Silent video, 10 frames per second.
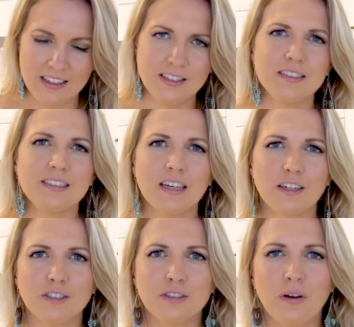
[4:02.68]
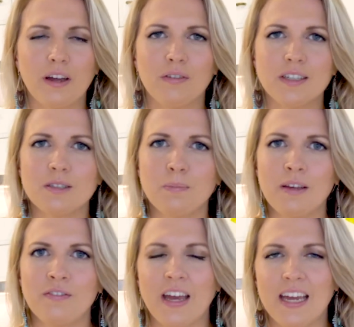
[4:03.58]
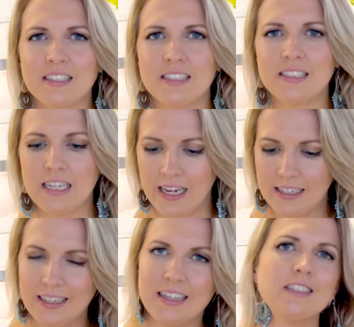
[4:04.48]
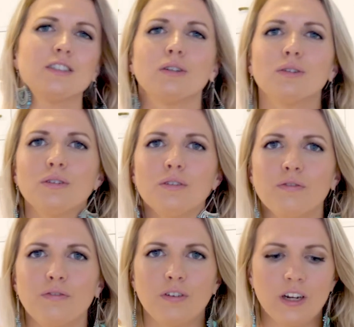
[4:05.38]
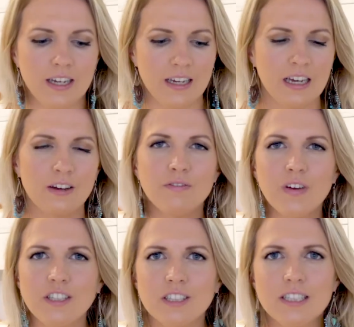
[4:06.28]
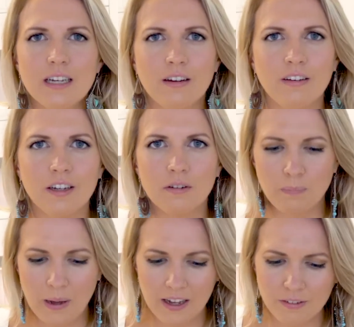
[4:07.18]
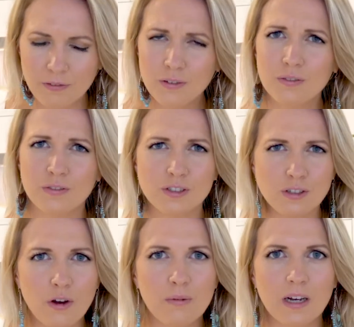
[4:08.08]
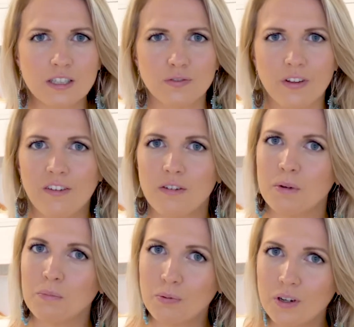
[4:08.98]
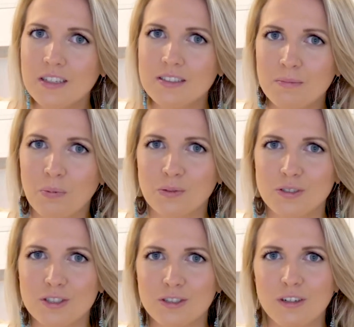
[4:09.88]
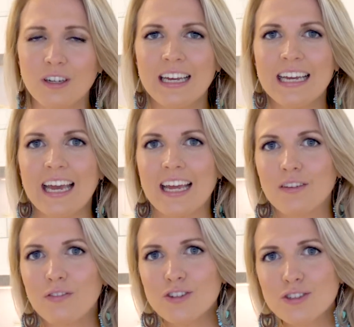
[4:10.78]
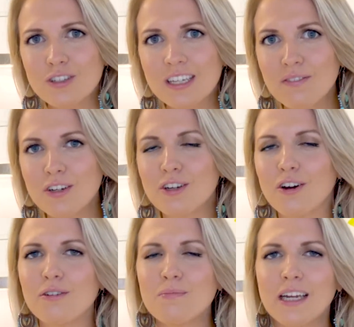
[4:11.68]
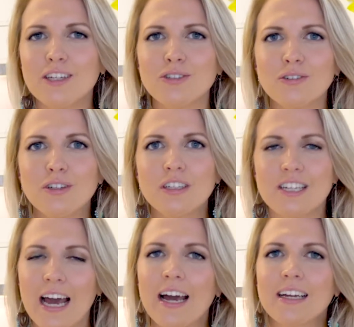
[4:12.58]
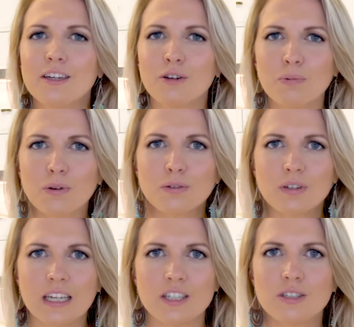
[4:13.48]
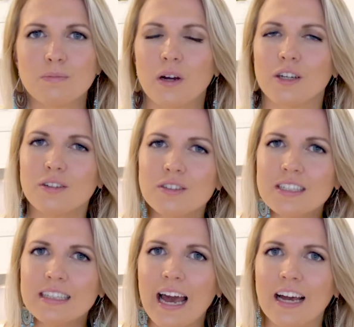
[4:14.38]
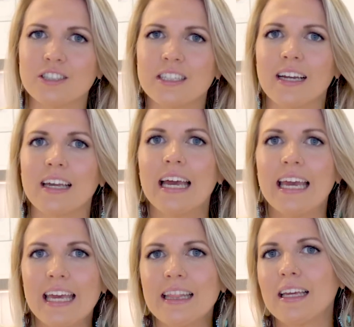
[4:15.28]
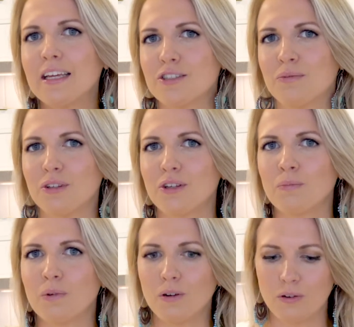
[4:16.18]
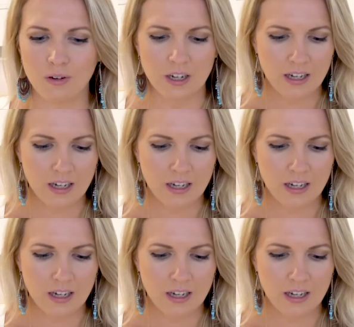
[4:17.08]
This is such a great recipe for entertaining. It's gluten-free, vegetarian, packed full of so much flavour, but pretty simple to do. And if you do give it a go, make sure you tag Kaboodle Kitchen by using the hashtag #InTheKitchenWithKaboodle.